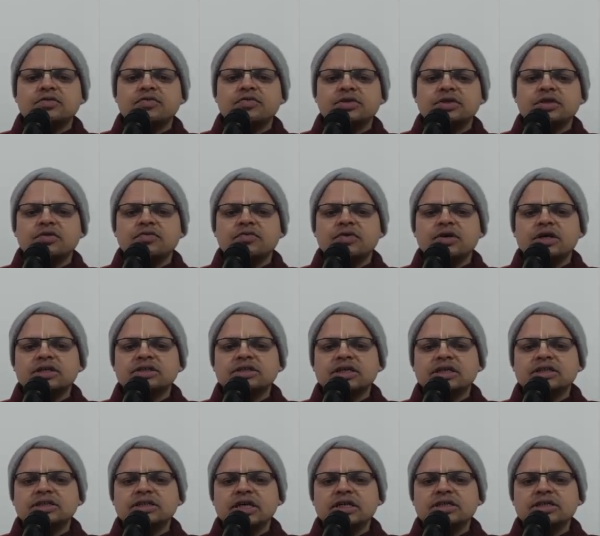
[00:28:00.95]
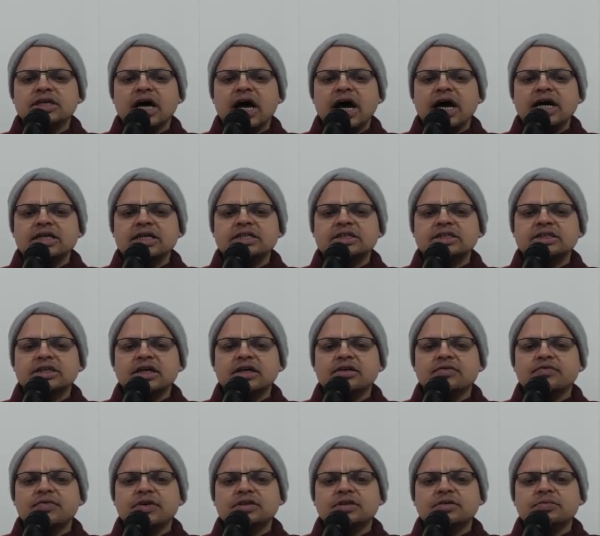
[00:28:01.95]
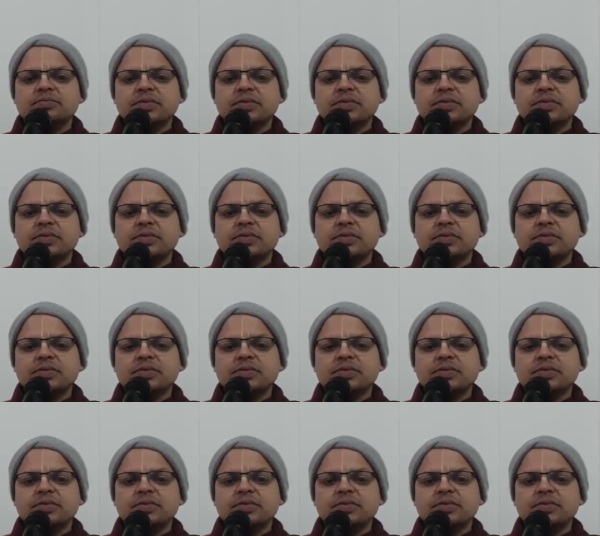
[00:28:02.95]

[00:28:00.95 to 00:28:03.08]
with the words such as Ashcharyavat